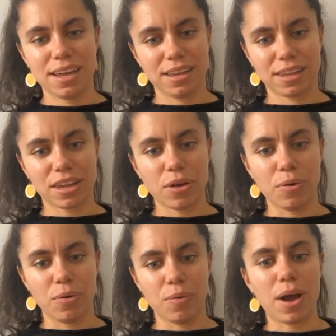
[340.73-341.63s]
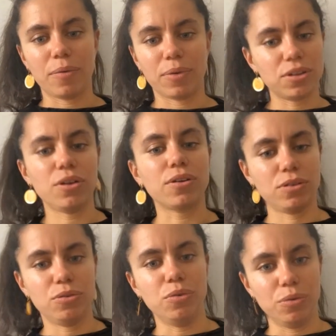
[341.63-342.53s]
and so I was
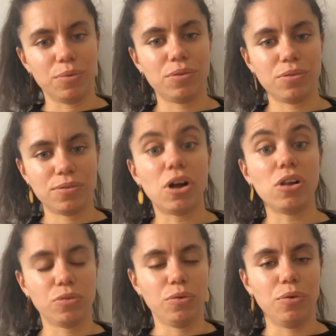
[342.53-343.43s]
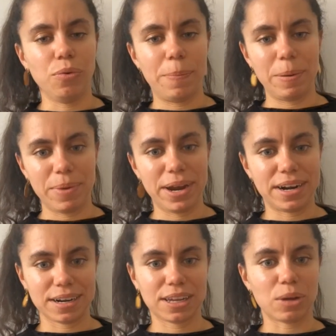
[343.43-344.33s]
told to told to
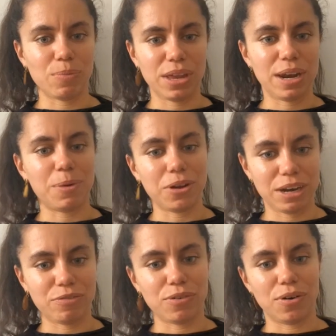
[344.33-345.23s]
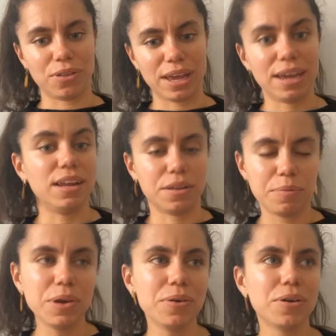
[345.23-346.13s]
prepare something about it for the interview.